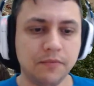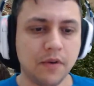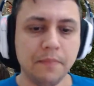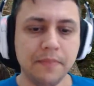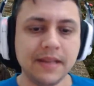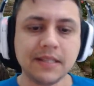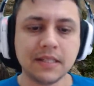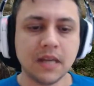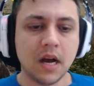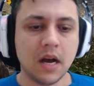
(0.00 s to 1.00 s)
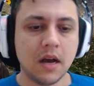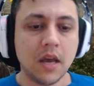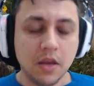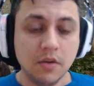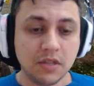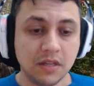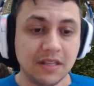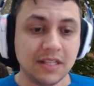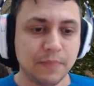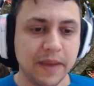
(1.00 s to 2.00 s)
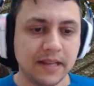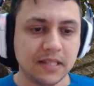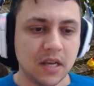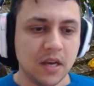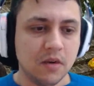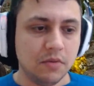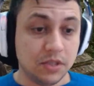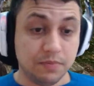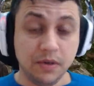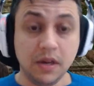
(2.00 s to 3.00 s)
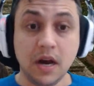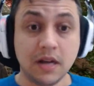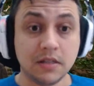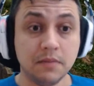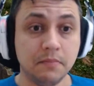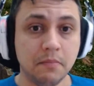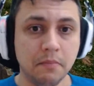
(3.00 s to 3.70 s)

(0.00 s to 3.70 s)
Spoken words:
from this using this base, which is pretty awesome.